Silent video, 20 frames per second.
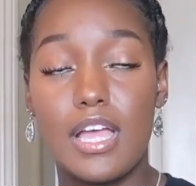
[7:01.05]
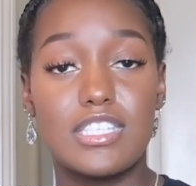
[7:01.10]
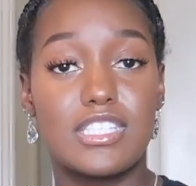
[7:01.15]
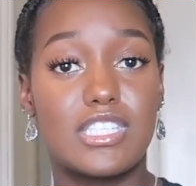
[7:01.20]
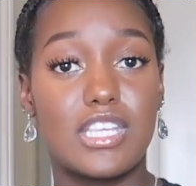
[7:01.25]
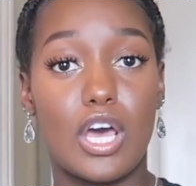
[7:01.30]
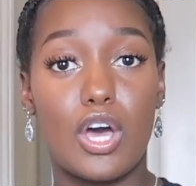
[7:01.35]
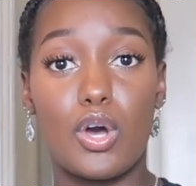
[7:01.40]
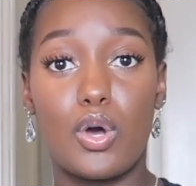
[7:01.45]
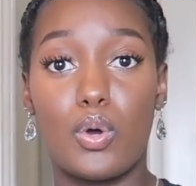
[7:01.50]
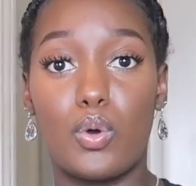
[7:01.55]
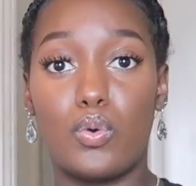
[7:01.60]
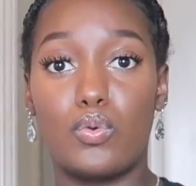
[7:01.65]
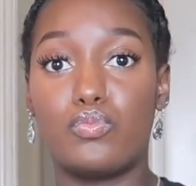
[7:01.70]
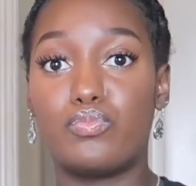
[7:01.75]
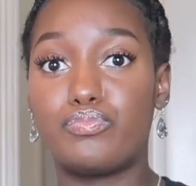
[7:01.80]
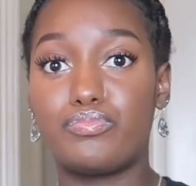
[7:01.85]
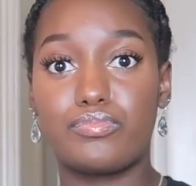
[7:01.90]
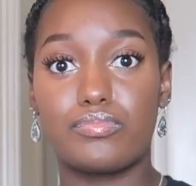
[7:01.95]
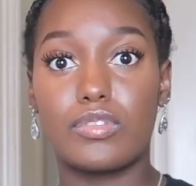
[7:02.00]

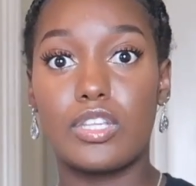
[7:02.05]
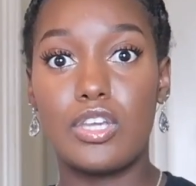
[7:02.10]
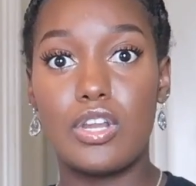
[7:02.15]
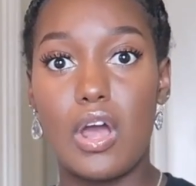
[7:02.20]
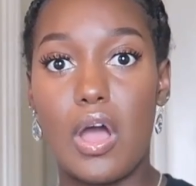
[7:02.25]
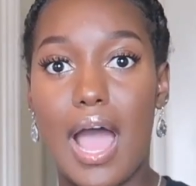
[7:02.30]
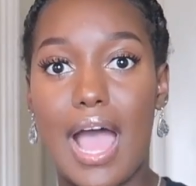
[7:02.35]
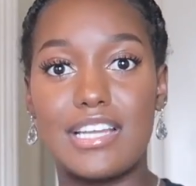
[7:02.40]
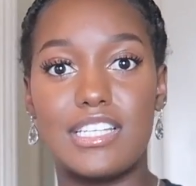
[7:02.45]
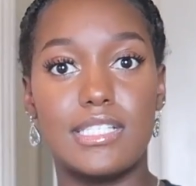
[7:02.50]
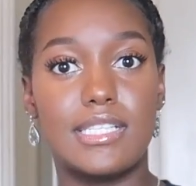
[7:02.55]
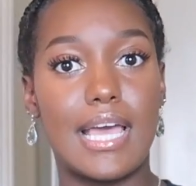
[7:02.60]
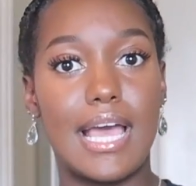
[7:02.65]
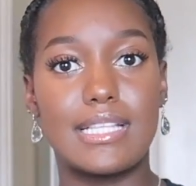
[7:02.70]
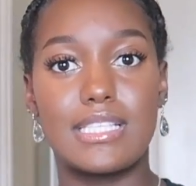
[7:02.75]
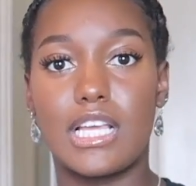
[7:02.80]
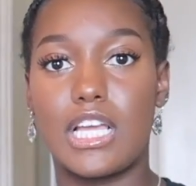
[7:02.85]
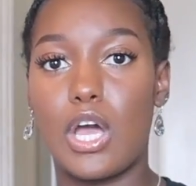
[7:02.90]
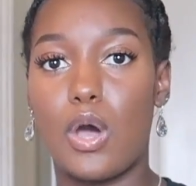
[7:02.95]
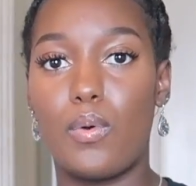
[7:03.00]
So, you know, I just
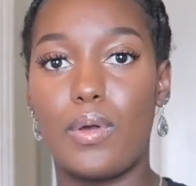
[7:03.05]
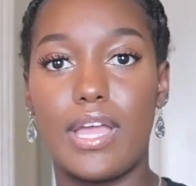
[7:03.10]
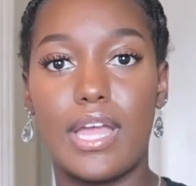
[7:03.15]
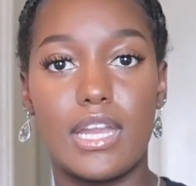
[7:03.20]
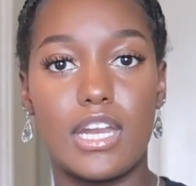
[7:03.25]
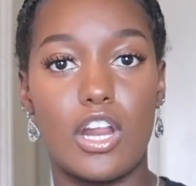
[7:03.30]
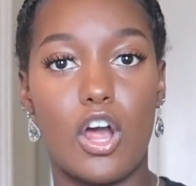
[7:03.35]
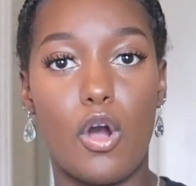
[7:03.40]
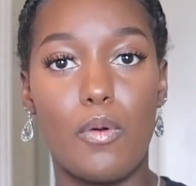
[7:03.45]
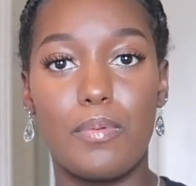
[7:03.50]
had to go in and